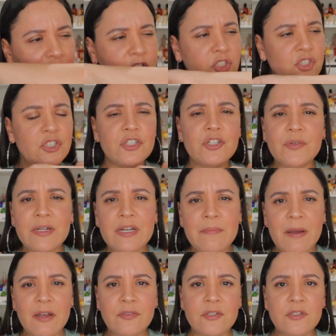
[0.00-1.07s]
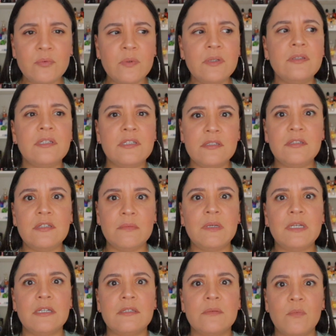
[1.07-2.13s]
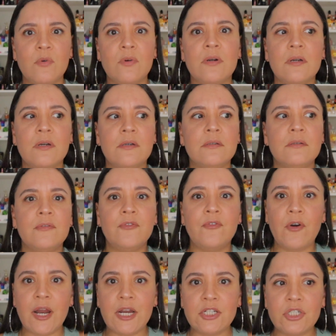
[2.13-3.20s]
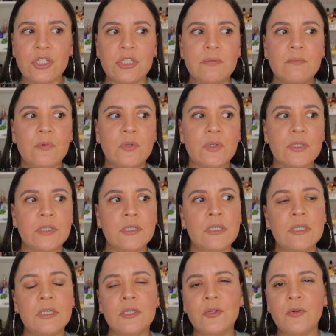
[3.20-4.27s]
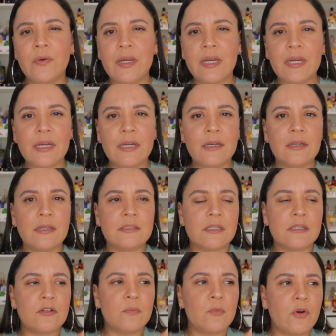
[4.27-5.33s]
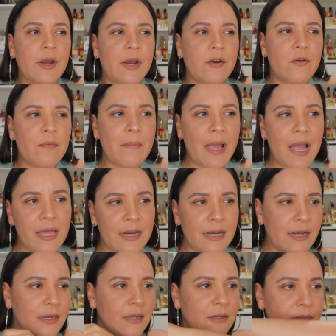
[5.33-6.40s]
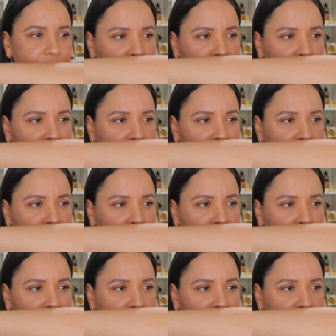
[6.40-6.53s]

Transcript: sugary about this one. This to me is more fresh, more green. It's a little more aromatic.